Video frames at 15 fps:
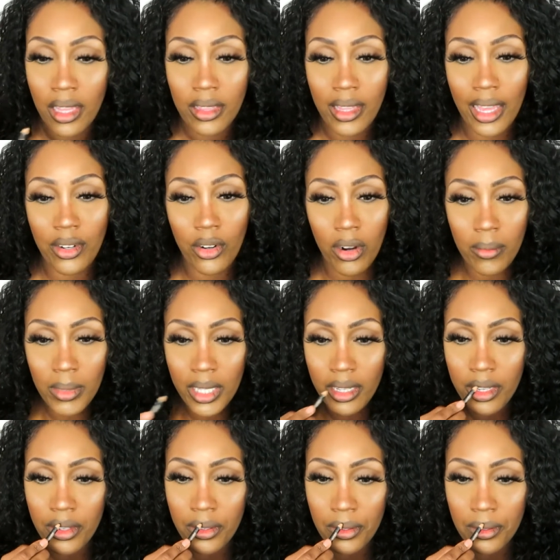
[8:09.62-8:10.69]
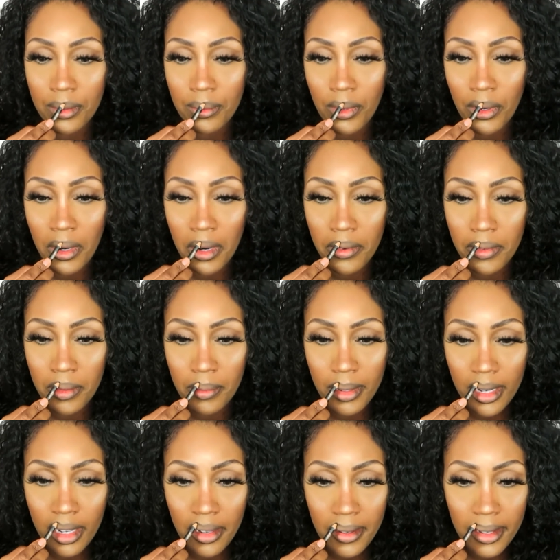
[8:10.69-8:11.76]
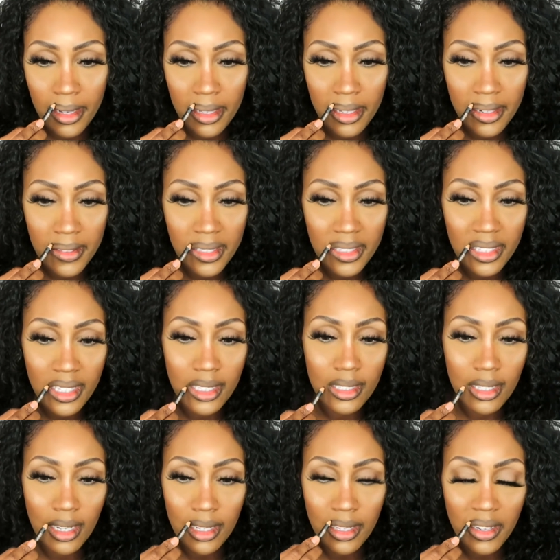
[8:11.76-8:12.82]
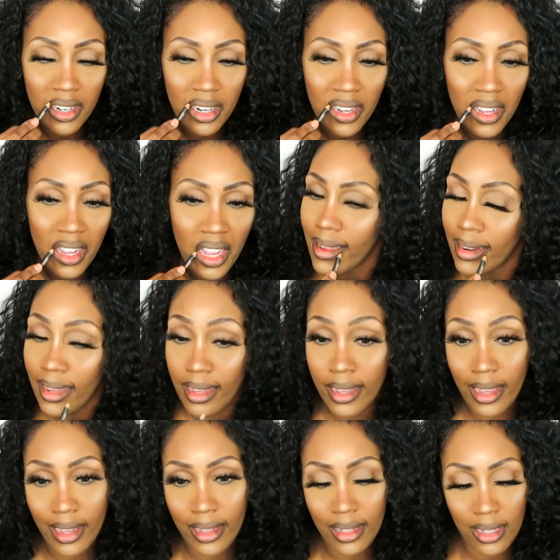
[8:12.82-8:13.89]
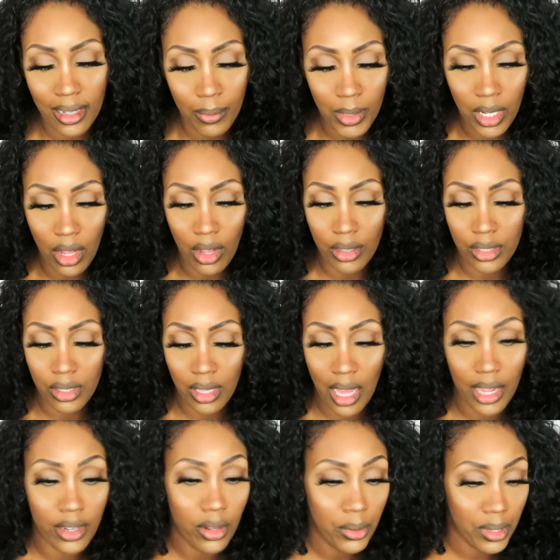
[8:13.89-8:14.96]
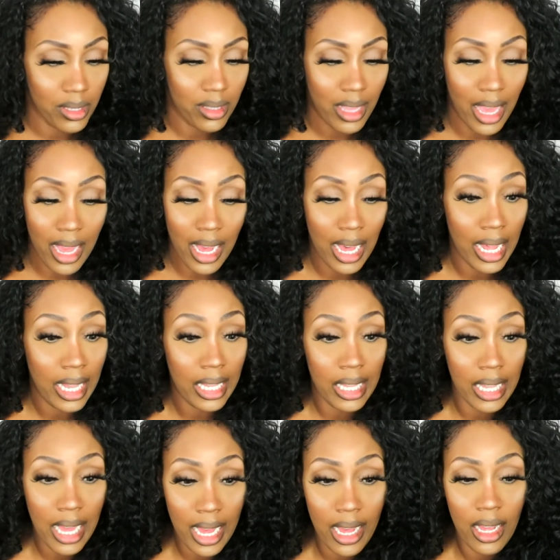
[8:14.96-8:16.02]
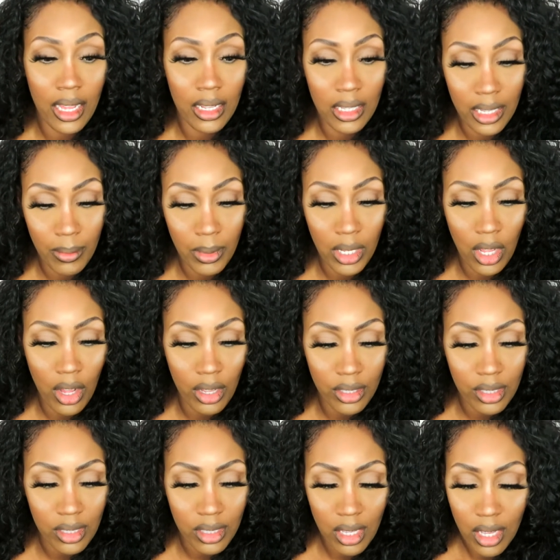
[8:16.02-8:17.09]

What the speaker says: They normally use more of a brown color than this color and a gang of lip gloss. I noticed that, a lot of lip gloss.